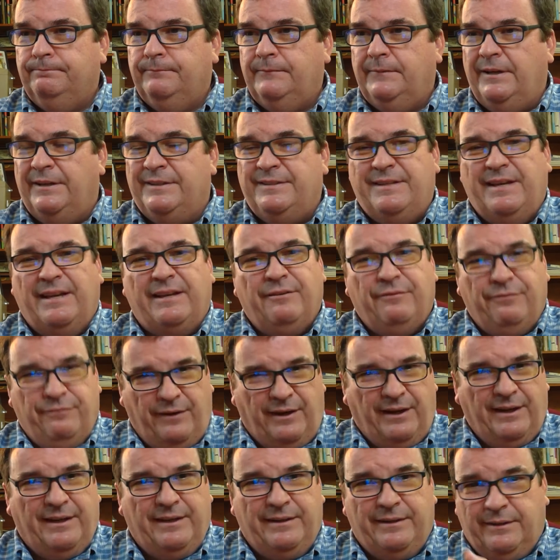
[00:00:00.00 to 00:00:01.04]

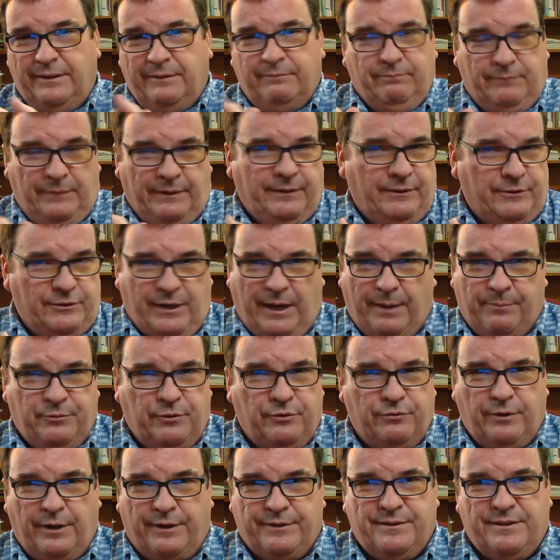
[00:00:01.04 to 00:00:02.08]
identified, and the chapter
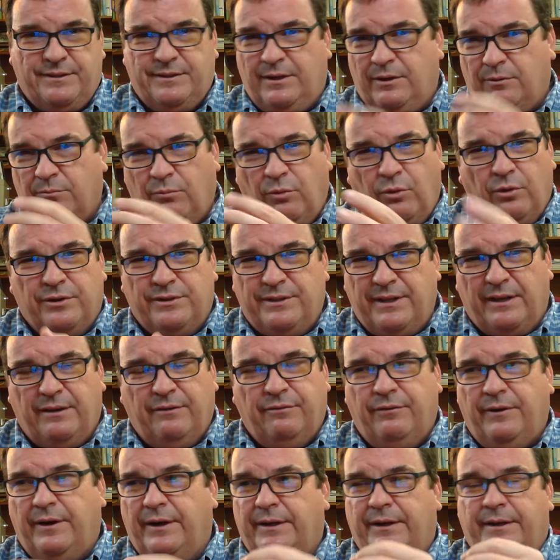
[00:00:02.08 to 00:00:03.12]
draws this out, more
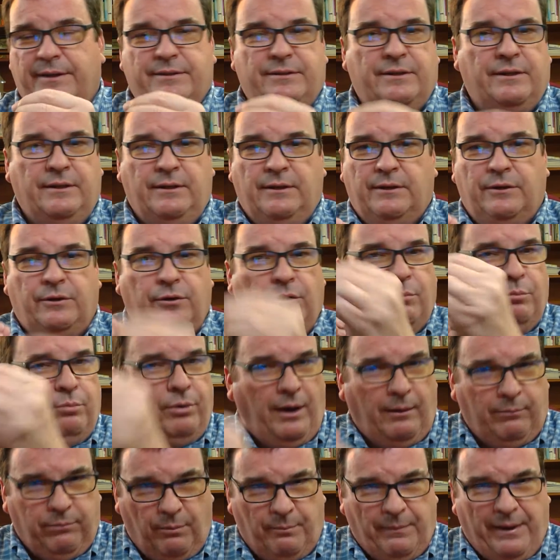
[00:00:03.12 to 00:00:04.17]
identified as,
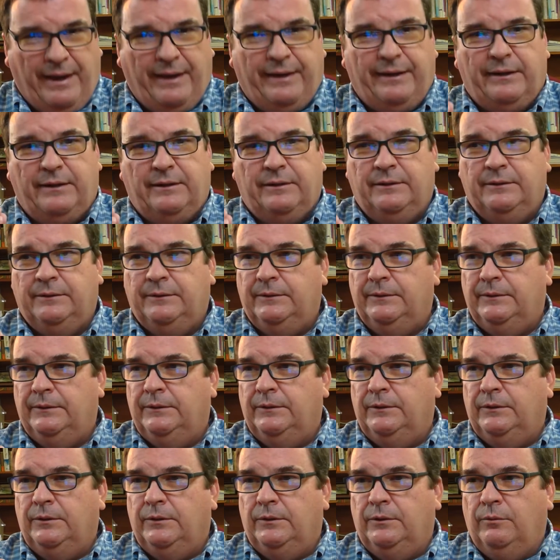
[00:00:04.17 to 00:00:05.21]
problematic,
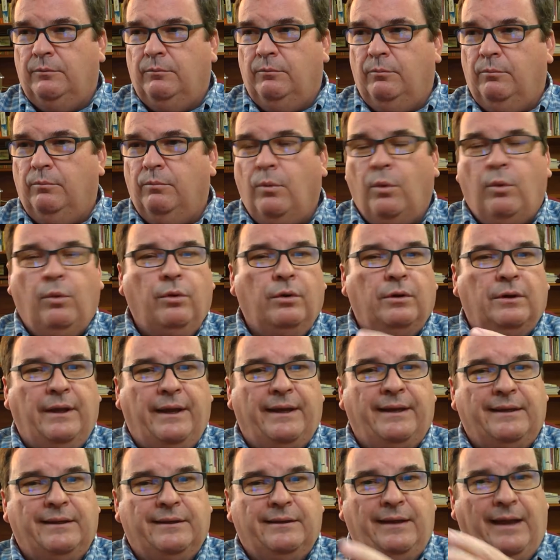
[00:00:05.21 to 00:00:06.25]
more
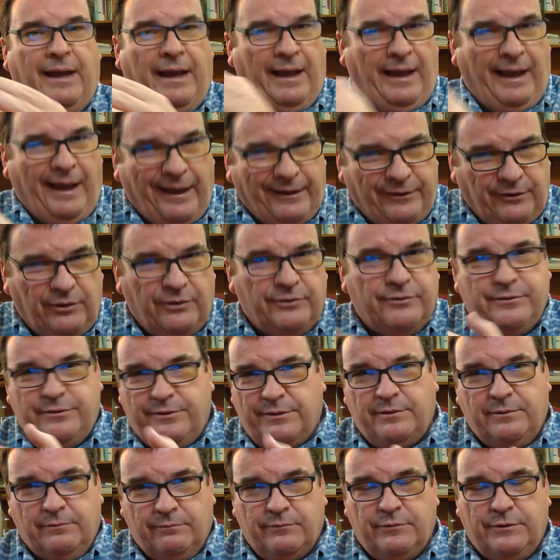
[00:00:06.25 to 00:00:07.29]
like
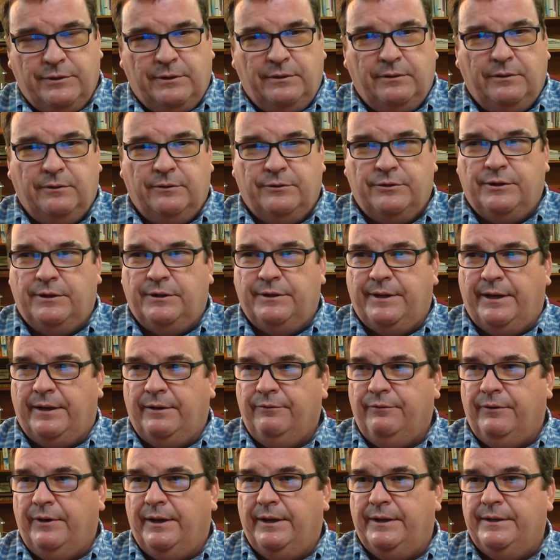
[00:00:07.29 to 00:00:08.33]
adults, she
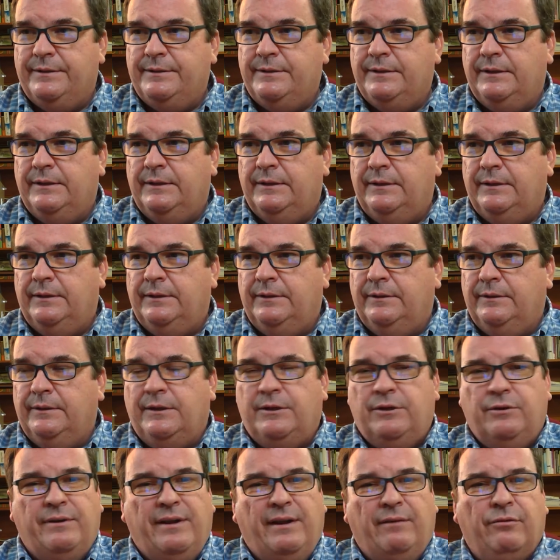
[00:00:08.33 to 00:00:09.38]
identifies, than
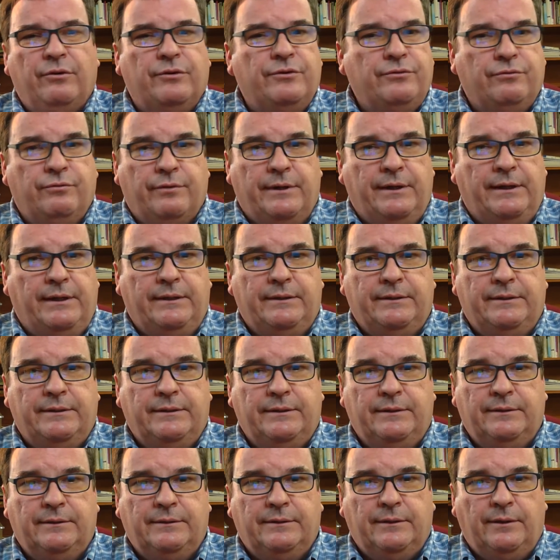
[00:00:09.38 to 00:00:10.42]
you'd ever treat
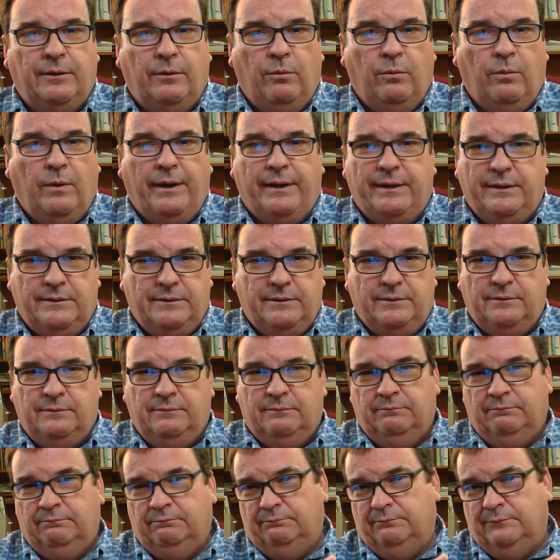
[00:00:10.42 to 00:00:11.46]
a white
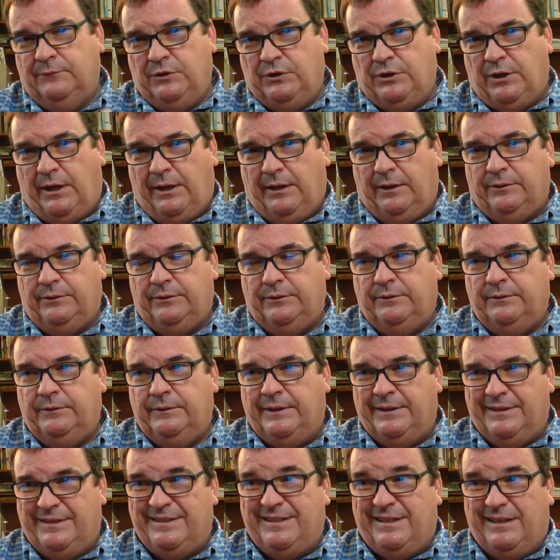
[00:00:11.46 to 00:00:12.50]
child,
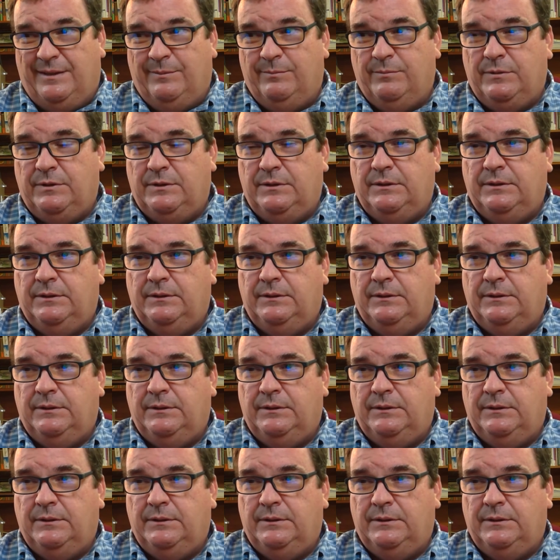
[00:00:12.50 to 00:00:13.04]
it seems.